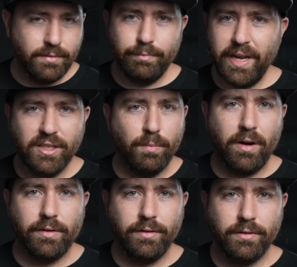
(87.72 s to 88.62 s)
base
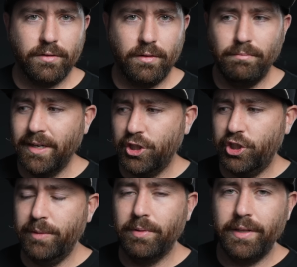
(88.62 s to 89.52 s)
models are much
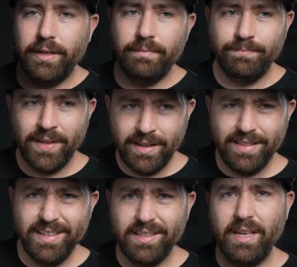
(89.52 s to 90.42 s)
cheaper than
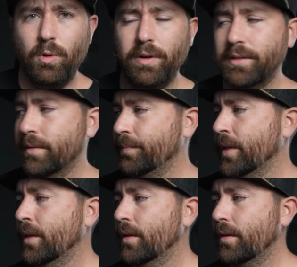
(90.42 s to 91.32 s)
this thing was.
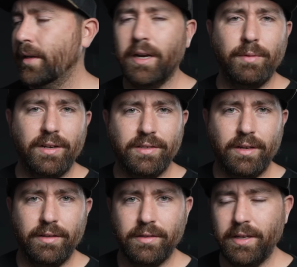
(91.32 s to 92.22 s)
And I'm gonna
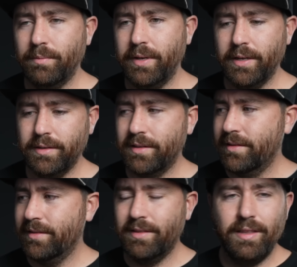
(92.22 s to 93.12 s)
sell this thing because
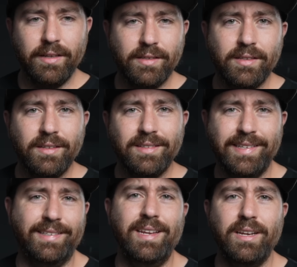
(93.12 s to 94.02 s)
this
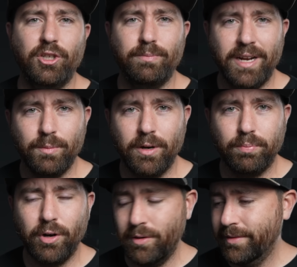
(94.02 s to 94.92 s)
16 inch MacBook
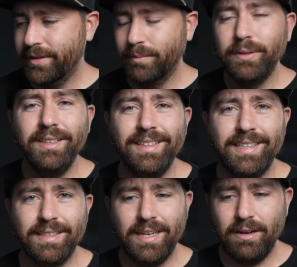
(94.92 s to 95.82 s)
Pro, completely
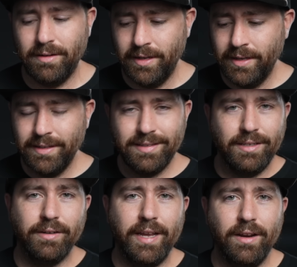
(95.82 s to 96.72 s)
decked out,
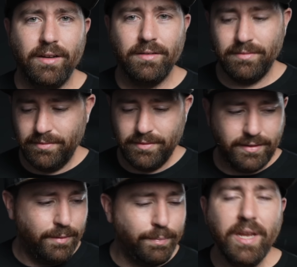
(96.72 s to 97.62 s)
still cannot
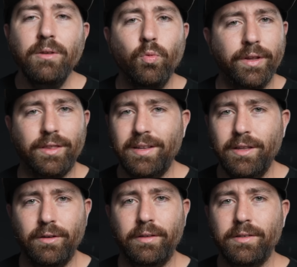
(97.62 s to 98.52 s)
compete with
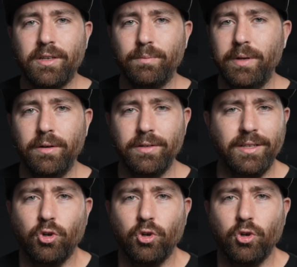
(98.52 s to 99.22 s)
either of these computers. It's